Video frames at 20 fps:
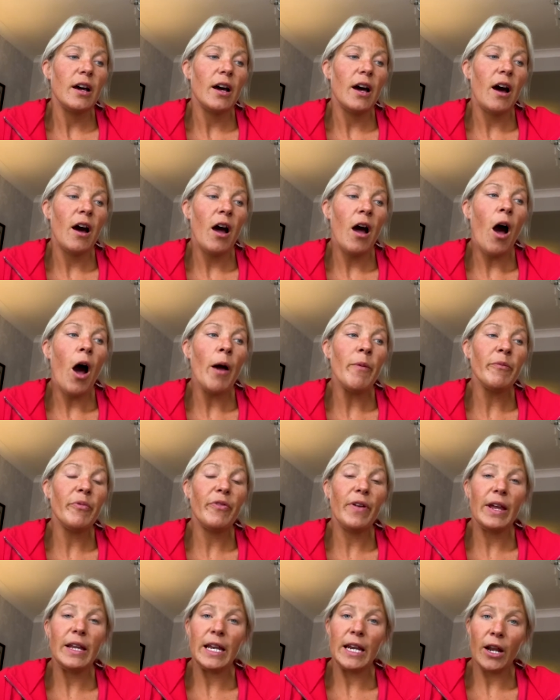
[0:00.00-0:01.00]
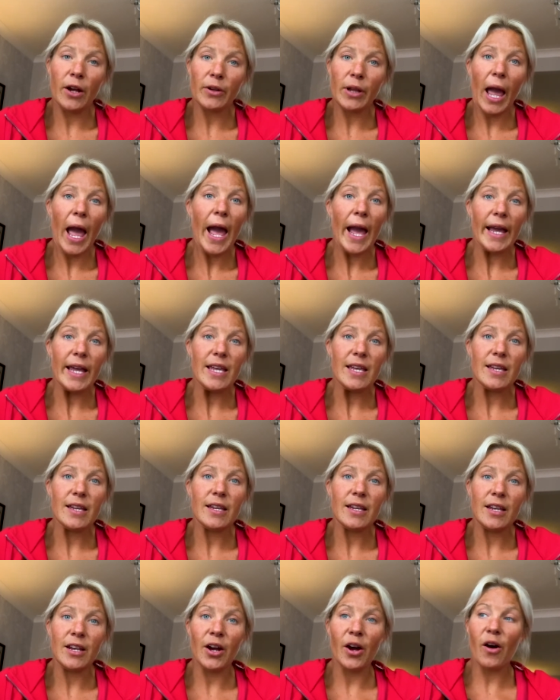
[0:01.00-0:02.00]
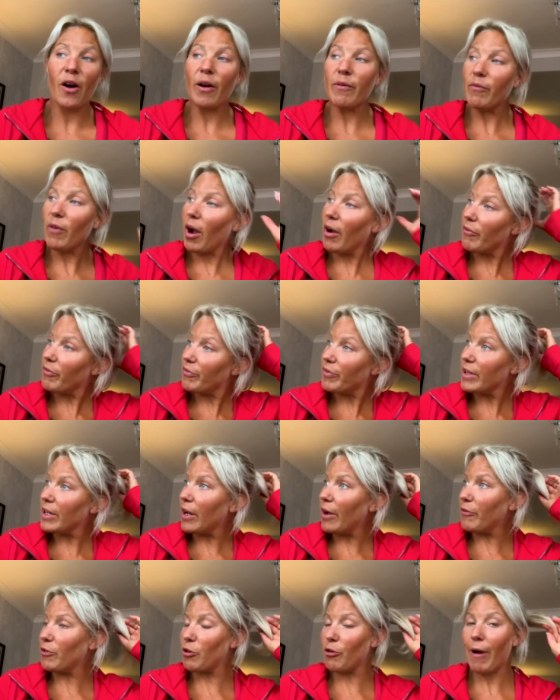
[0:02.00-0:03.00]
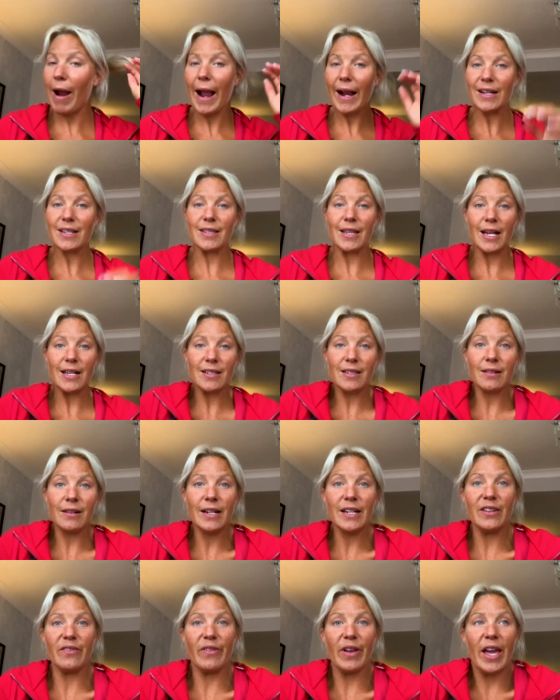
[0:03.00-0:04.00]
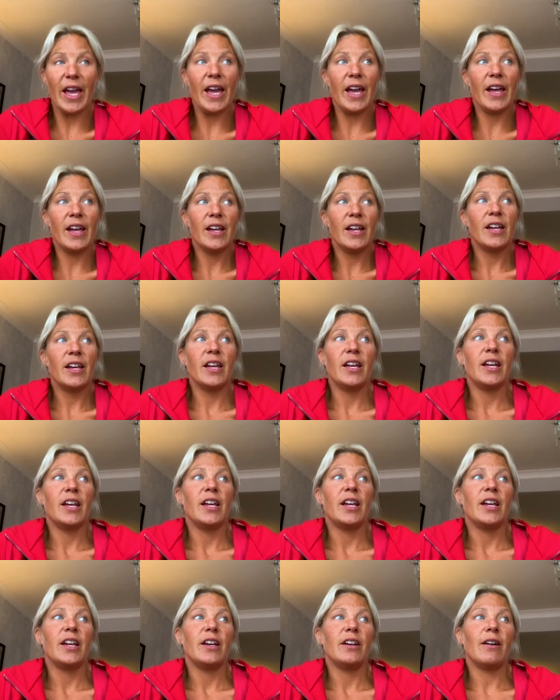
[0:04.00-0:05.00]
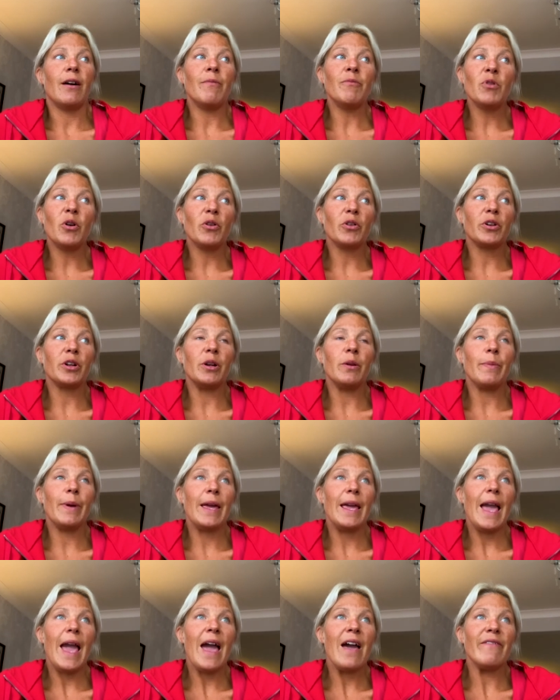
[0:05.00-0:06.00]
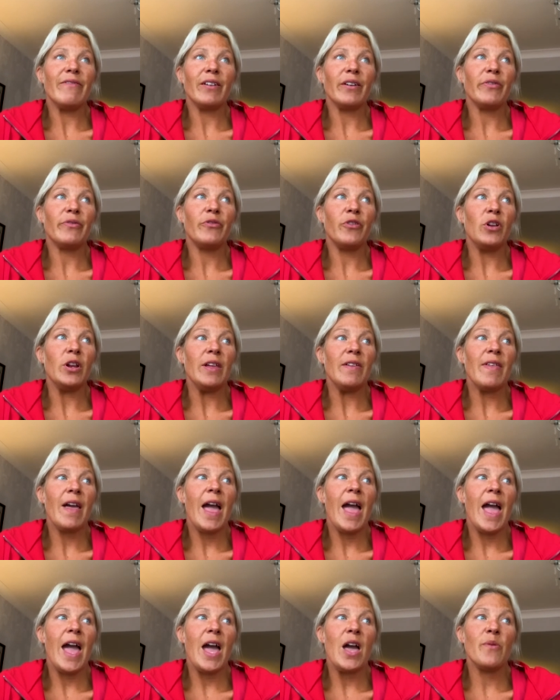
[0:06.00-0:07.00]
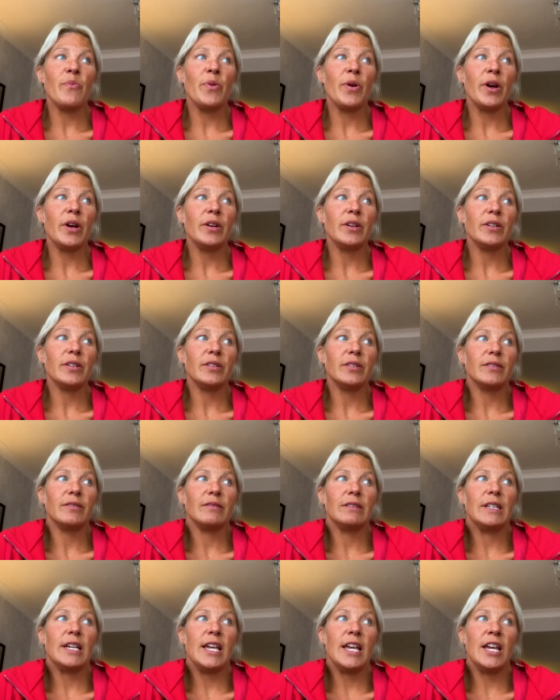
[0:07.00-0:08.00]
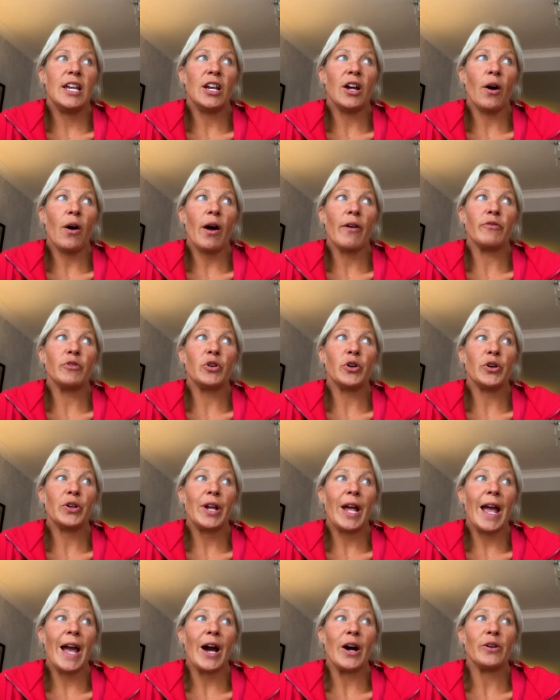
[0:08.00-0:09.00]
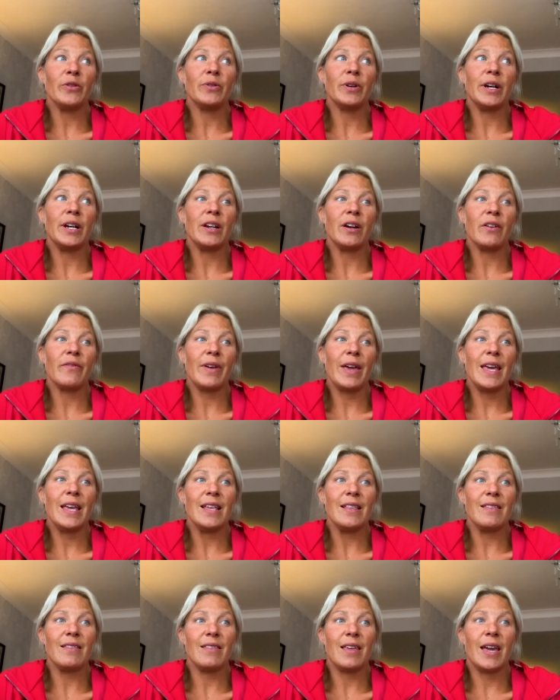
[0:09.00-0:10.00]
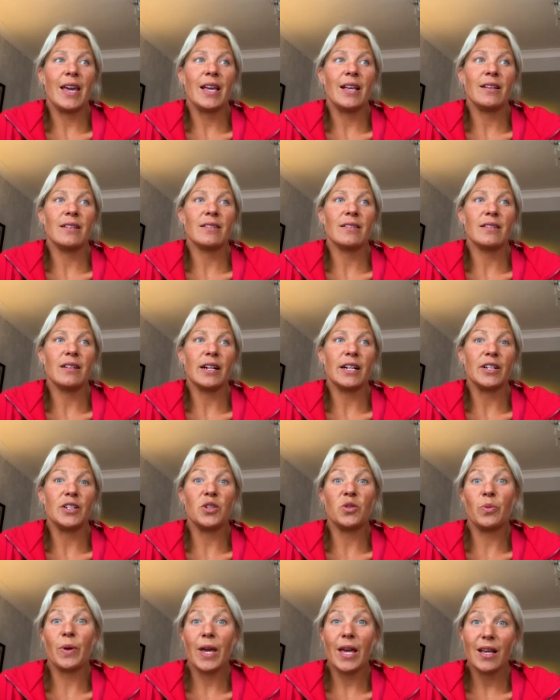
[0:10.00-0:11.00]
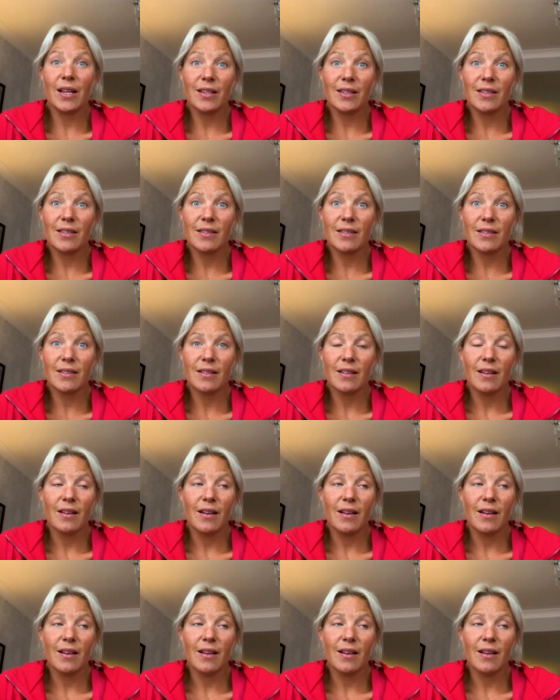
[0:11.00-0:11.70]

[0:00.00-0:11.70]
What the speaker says: I'm feeling okay. You know, I think I've cracked that side of it. I'm not going to be ever fully there, but, you know, I've gone out and I've eaten things like a Twix,